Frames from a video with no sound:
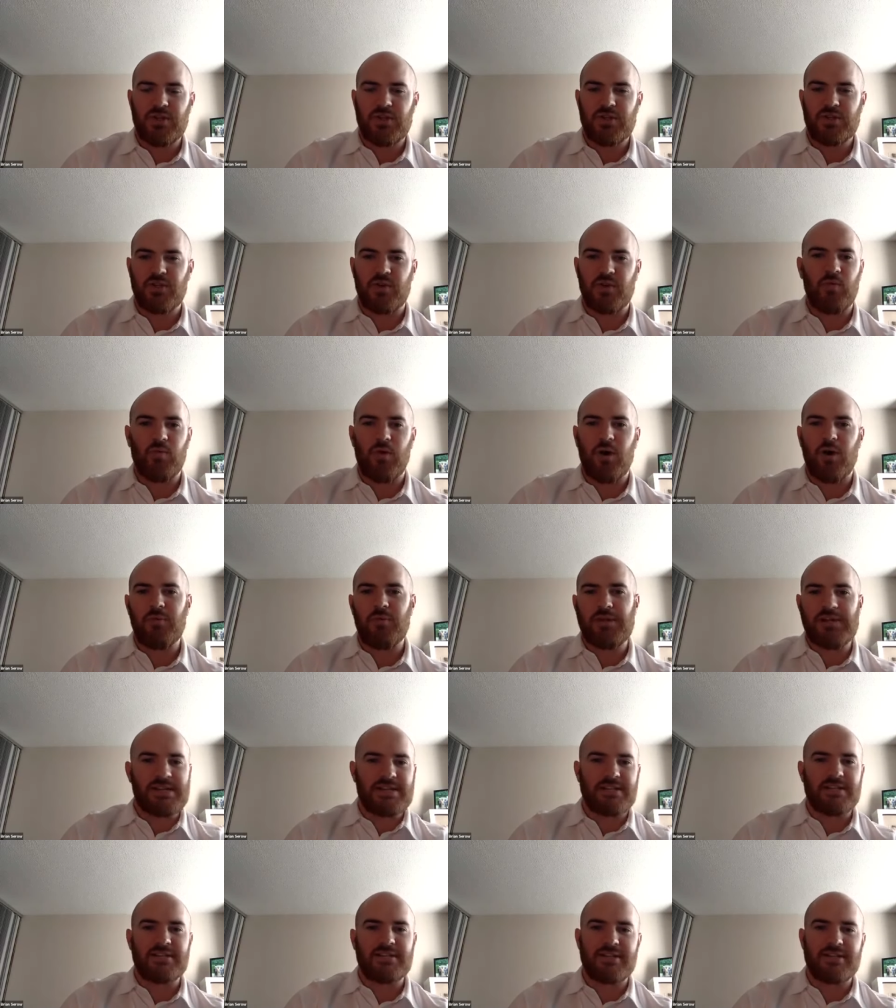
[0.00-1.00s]
So what
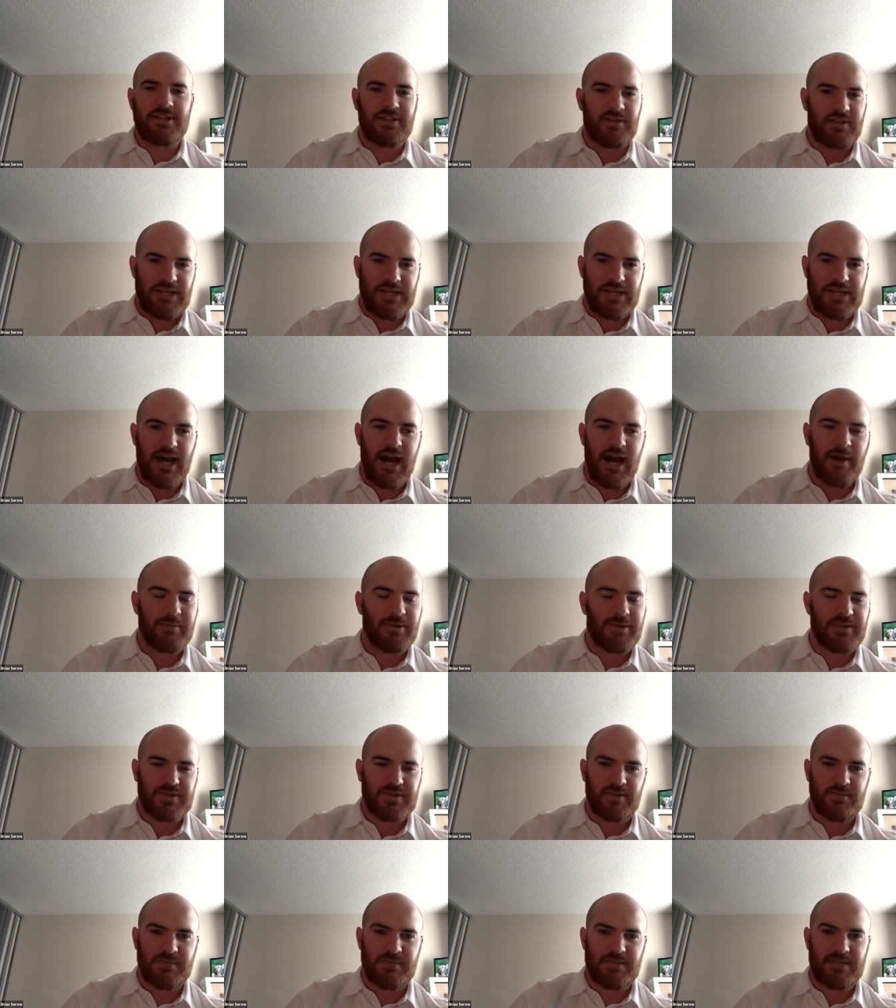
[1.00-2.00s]
we consider
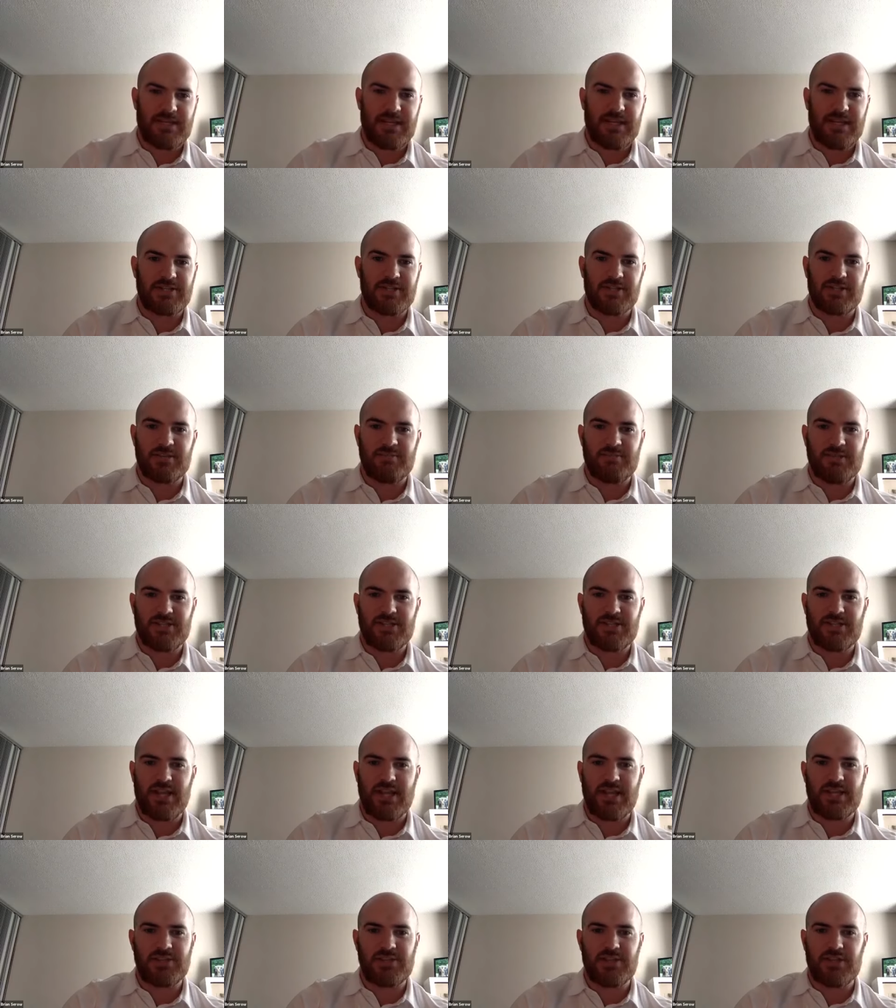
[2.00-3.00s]
e-commerce could potentially be
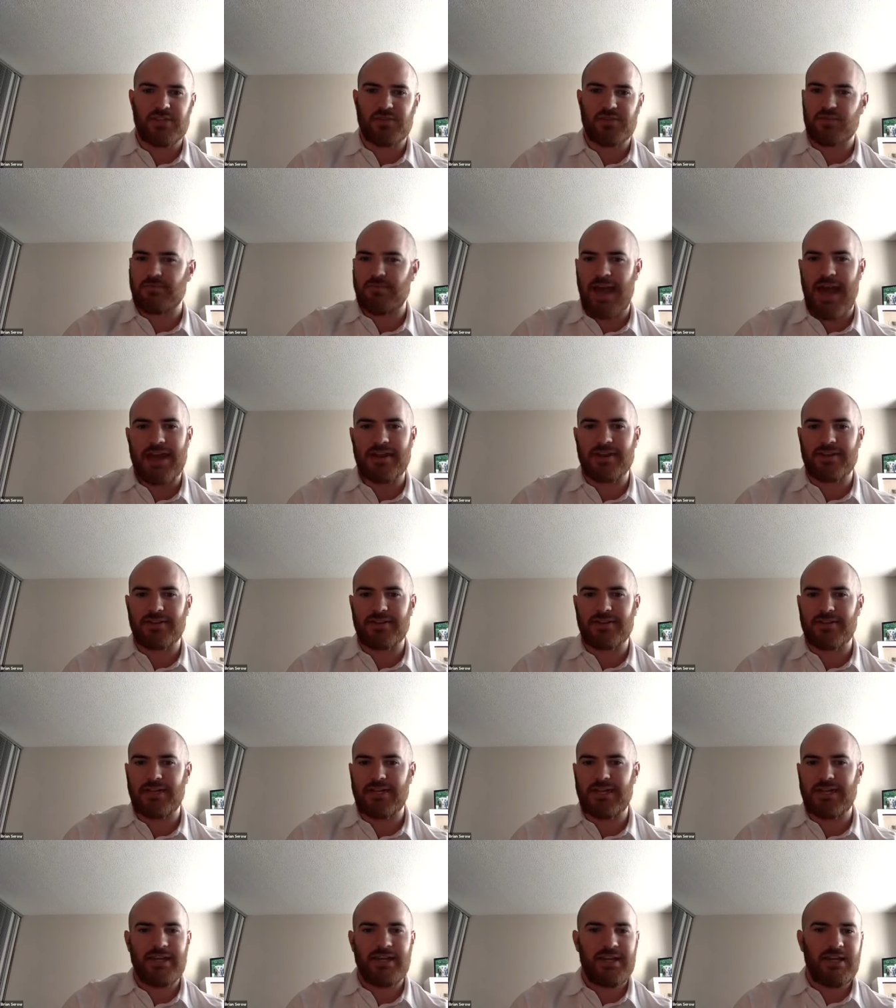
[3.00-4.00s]
changing
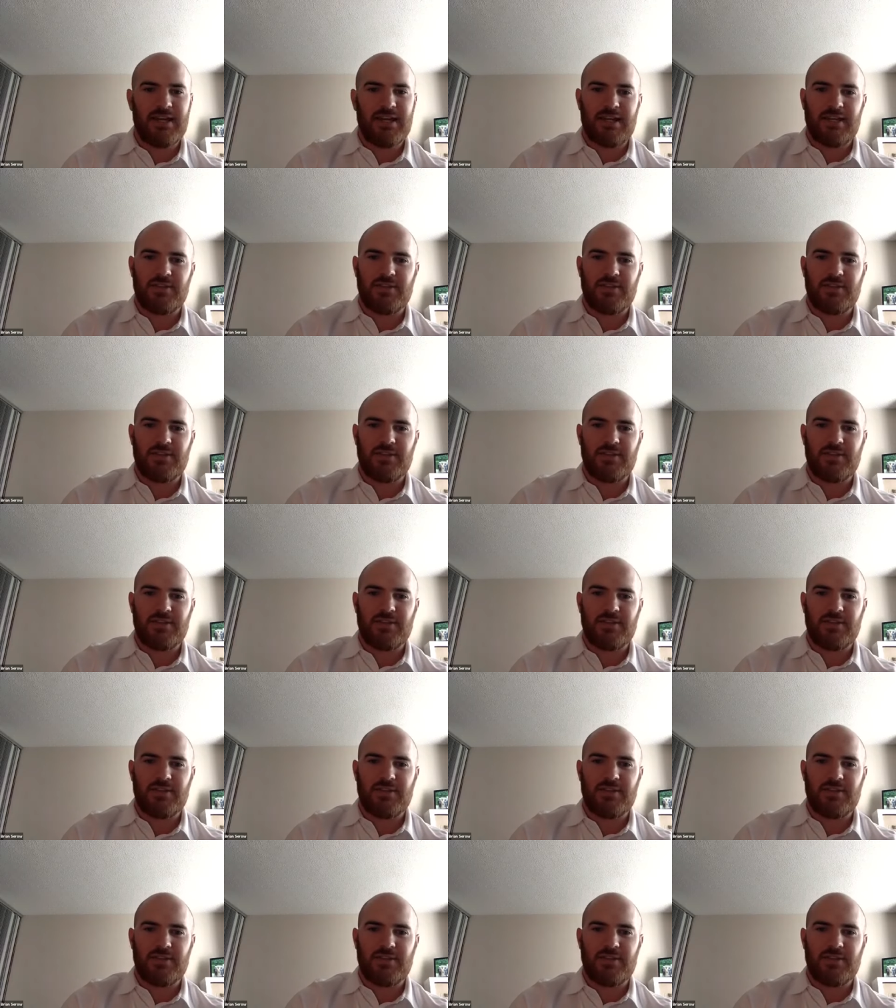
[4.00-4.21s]
dramatically.